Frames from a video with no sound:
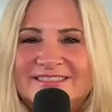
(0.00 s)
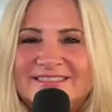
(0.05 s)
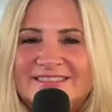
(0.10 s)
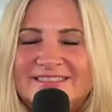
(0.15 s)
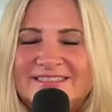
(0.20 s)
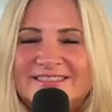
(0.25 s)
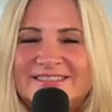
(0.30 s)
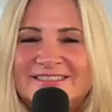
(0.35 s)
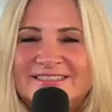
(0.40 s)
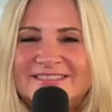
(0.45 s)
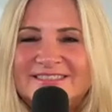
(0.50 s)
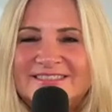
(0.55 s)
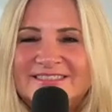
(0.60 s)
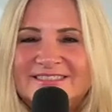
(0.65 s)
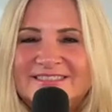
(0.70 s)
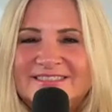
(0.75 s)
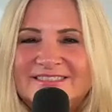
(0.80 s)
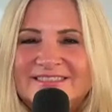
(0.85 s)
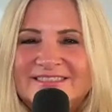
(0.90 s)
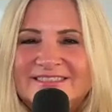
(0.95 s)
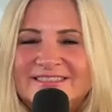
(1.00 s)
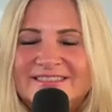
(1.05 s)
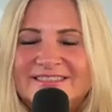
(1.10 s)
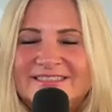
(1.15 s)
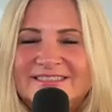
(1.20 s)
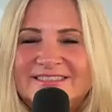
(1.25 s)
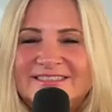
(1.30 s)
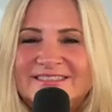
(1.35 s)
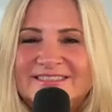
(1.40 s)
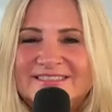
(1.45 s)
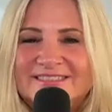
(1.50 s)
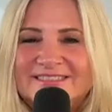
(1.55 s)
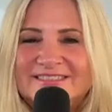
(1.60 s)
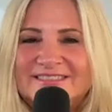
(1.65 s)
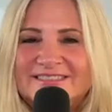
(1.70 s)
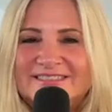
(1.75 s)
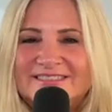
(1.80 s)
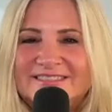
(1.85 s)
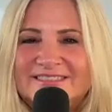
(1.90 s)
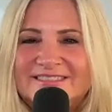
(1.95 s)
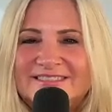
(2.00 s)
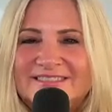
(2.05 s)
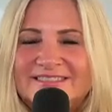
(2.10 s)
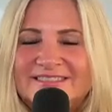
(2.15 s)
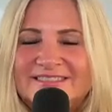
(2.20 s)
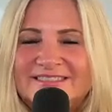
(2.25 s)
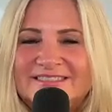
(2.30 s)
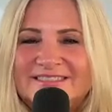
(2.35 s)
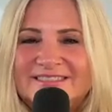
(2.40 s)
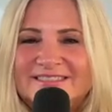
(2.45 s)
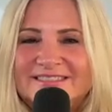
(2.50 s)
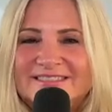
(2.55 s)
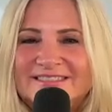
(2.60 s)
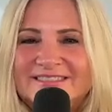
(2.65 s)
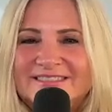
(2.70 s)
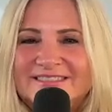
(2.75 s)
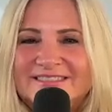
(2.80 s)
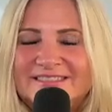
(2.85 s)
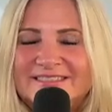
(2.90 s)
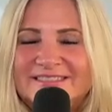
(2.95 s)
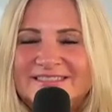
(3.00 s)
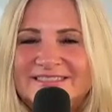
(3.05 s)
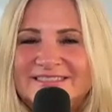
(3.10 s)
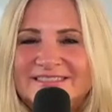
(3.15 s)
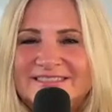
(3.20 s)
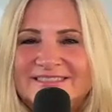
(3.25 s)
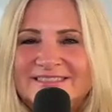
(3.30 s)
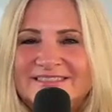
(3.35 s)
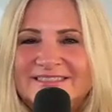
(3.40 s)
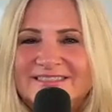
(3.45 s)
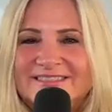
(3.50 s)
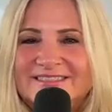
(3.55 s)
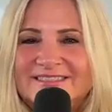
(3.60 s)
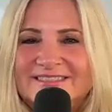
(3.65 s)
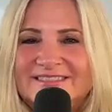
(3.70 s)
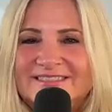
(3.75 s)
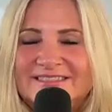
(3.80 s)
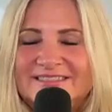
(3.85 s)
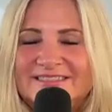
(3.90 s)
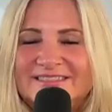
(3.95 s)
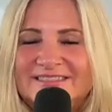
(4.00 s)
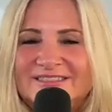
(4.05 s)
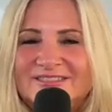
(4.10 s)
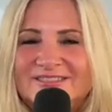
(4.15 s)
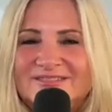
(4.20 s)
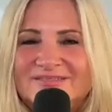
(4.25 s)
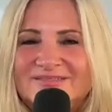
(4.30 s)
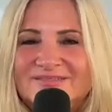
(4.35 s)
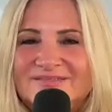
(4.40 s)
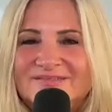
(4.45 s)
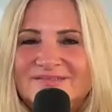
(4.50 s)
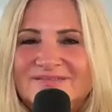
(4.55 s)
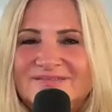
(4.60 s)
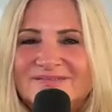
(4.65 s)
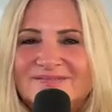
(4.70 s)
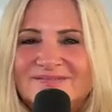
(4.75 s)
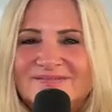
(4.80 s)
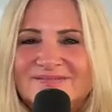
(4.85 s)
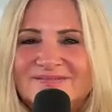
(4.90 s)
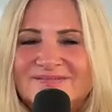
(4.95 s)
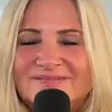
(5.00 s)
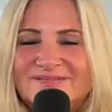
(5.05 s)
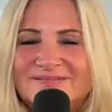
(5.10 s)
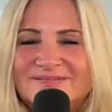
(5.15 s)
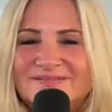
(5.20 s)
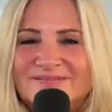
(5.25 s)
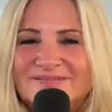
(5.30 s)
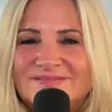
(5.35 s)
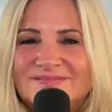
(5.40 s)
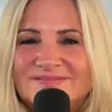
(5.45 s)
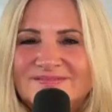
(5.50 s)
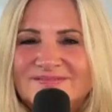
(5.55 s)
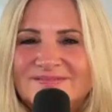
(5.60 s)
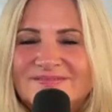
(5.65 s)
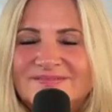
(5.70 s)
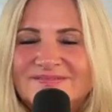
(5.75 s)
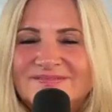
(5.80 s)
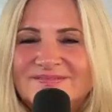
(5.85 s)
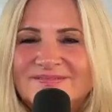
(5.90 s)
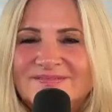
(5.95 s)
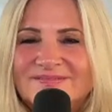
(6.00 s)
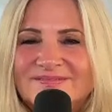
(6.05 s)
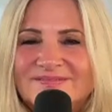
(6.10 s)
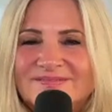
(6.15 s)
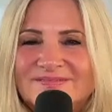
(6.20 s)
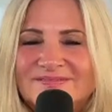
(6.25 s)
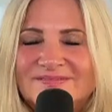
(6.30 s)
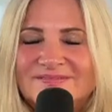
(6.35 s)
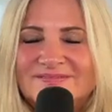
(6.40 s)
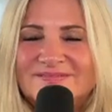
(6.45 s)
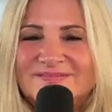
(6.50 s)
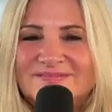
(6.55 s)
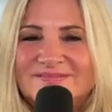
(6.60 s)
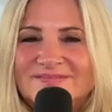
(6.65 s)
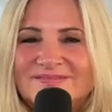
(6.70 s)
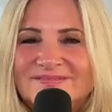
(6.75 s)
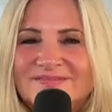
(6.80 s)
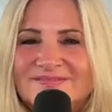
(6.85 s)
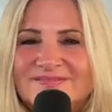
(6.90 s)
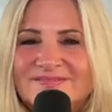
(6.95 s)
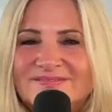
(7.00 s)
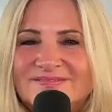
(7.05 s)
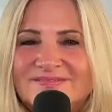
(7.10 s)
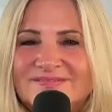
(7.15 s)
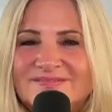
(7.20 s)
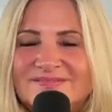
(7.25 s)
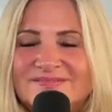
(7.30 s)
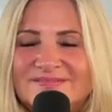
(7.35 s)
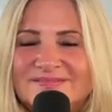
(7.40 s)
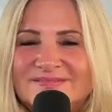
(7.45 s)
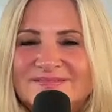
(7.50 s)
(silent)